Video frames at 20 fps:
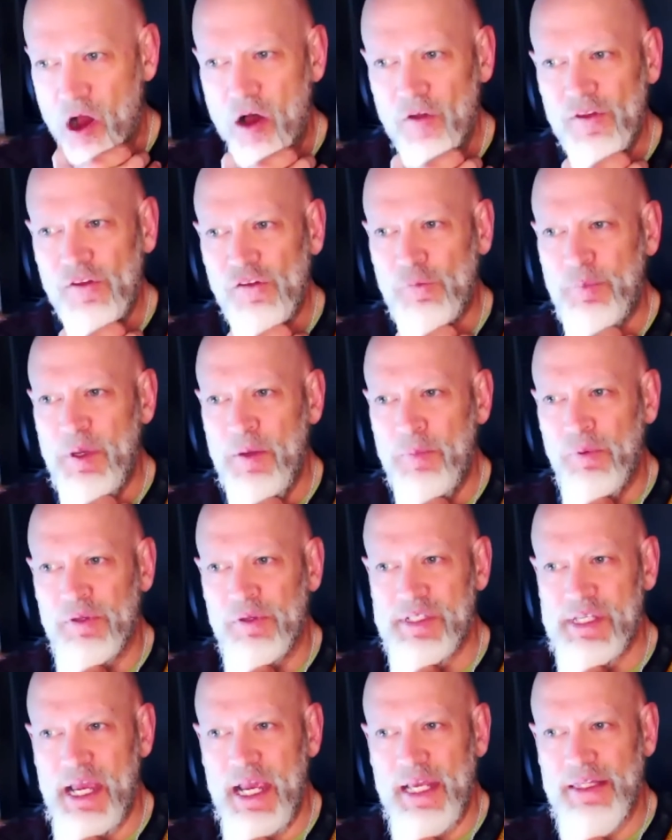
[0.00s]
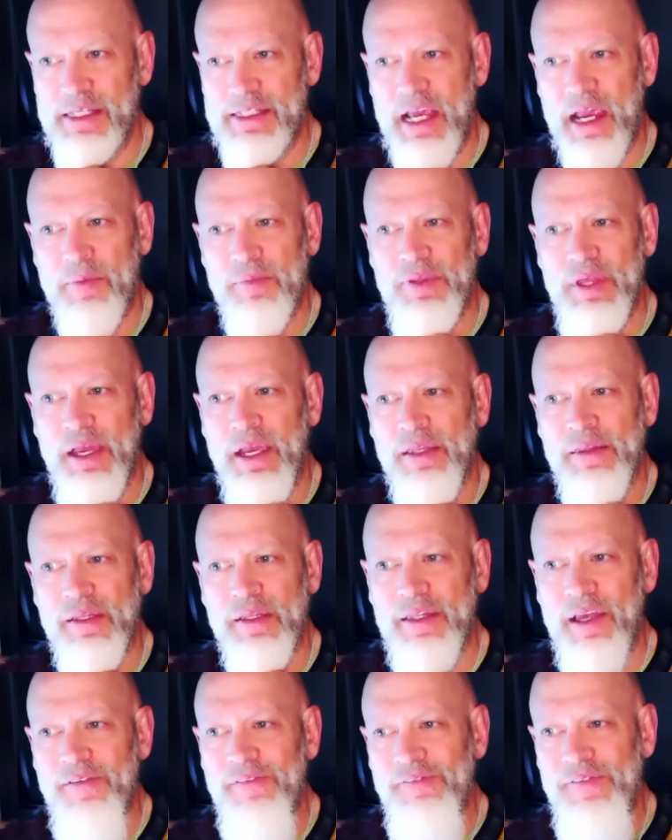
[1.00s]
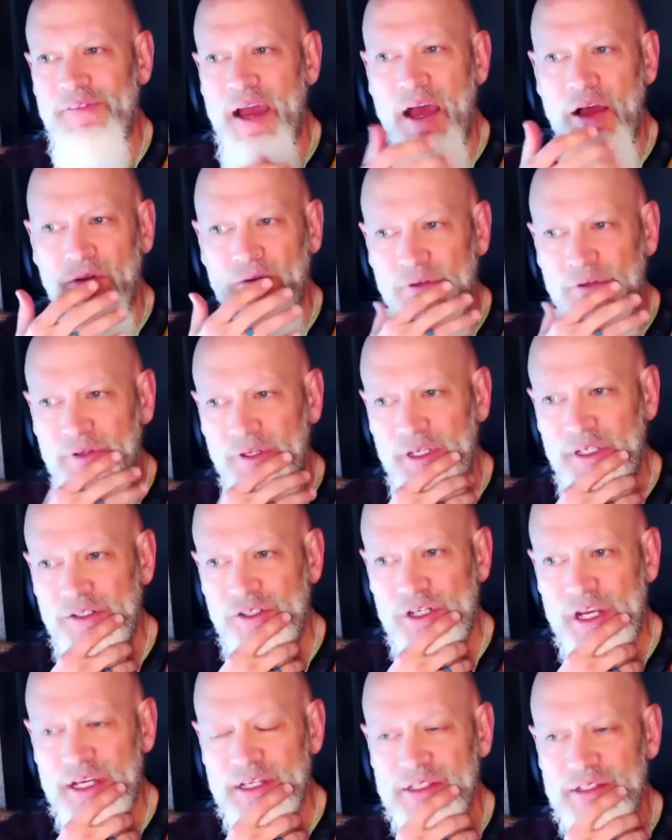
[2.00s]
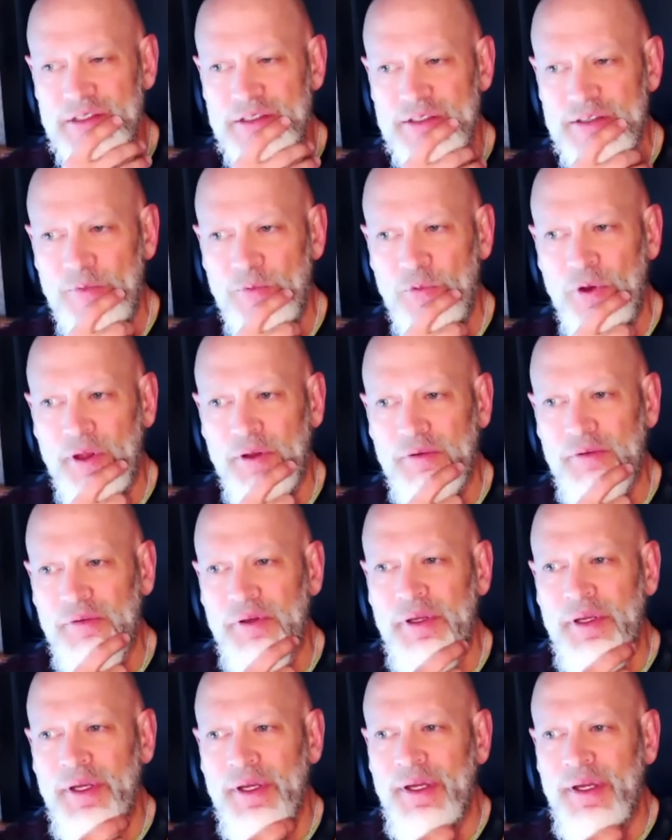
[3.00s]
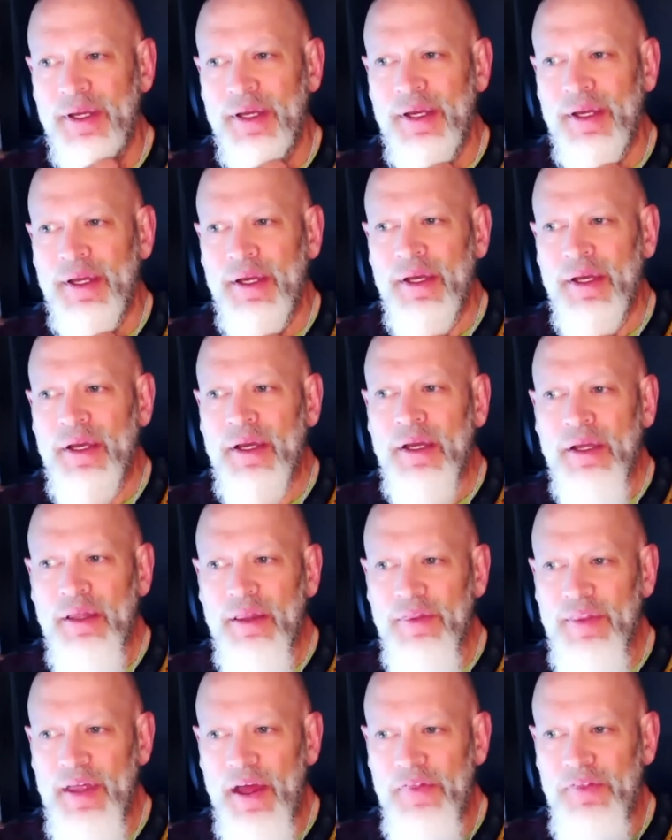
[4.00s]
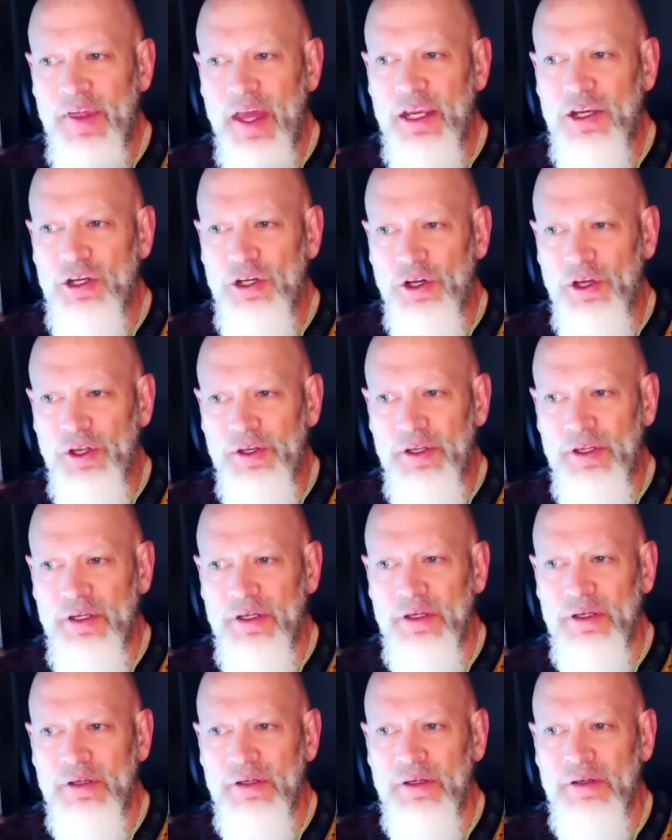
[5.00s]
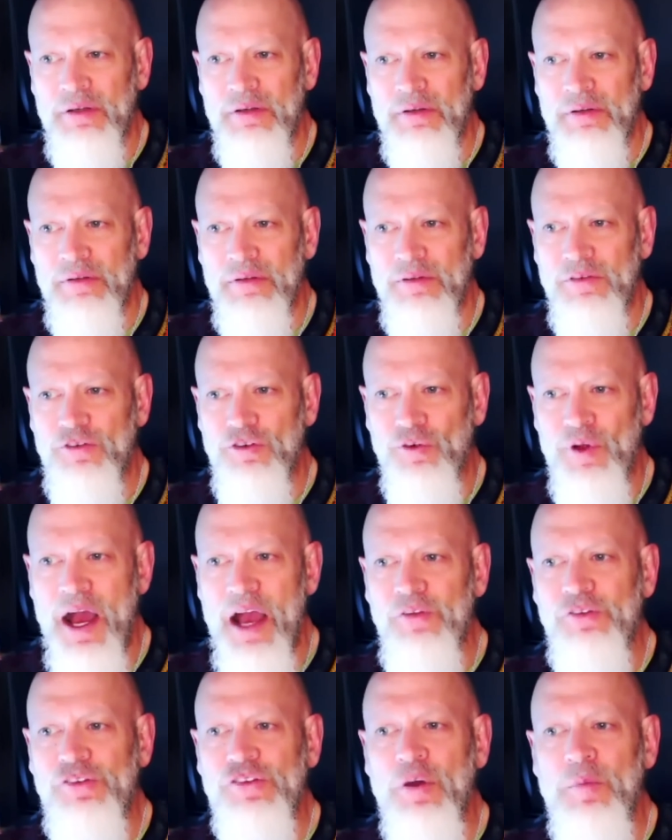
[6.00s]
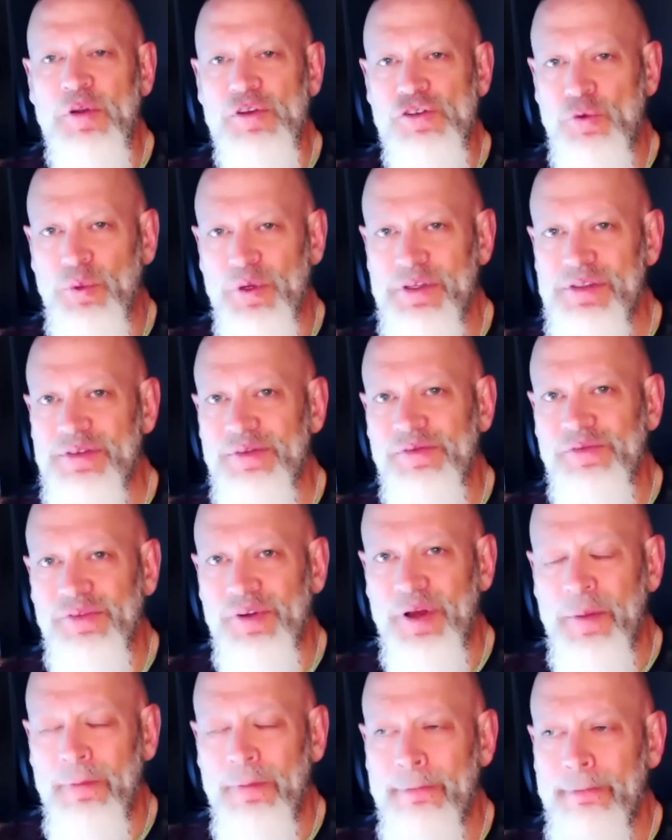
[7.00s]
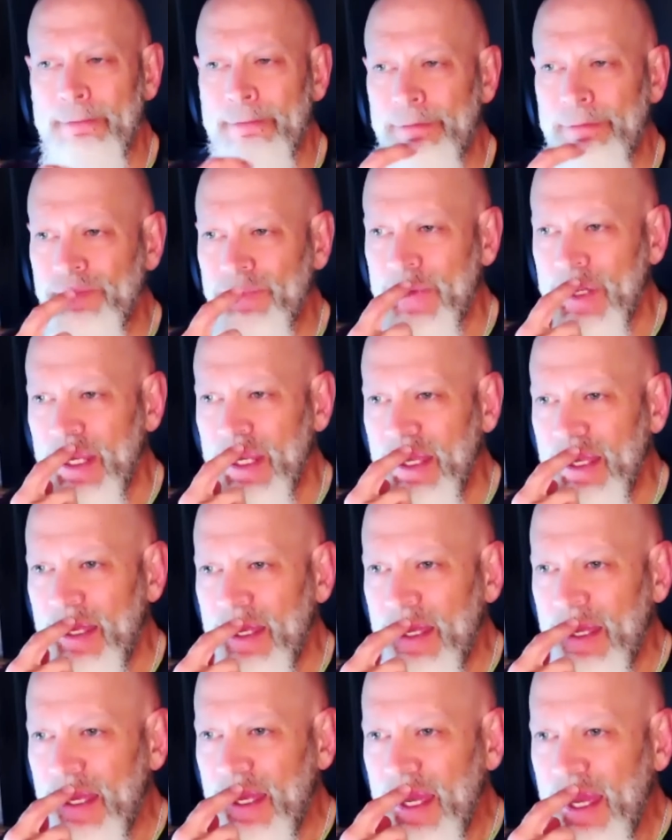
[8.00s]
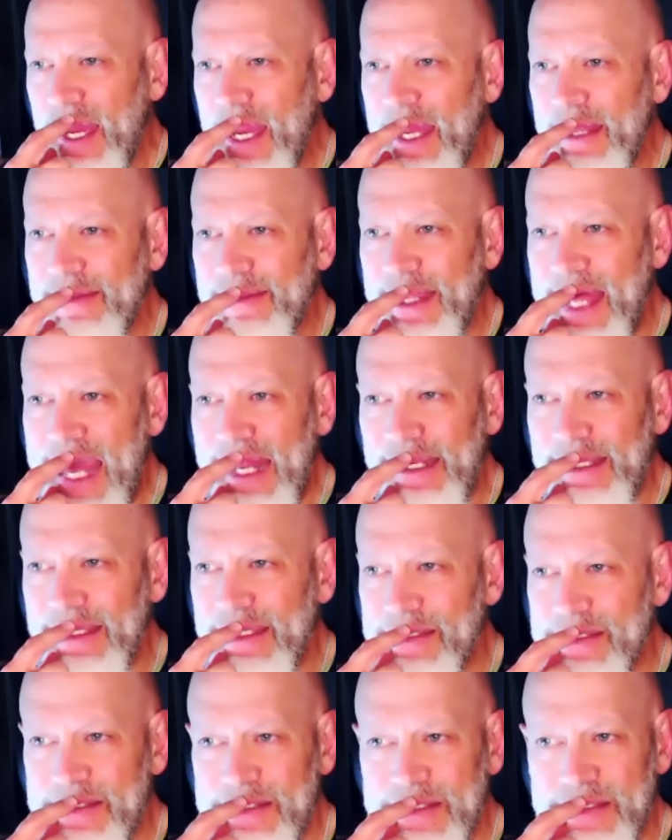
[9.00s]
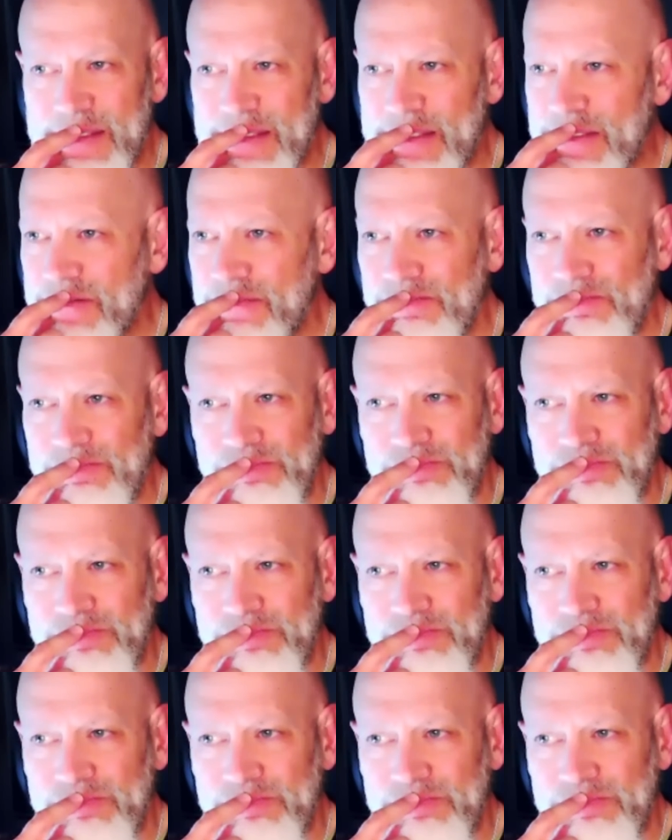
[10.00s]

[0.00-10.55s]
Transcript: these people saying the same thing, that they found in Jason someone that they could derive so much wisdom from. And that's